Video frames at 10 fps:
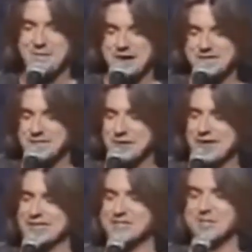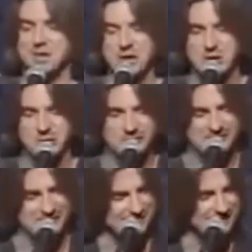Bigfoot is
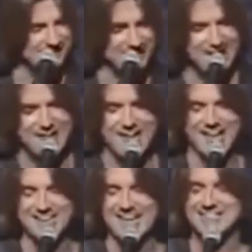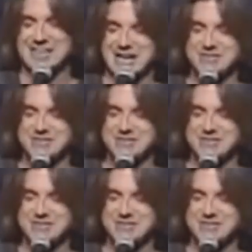blurry, and that's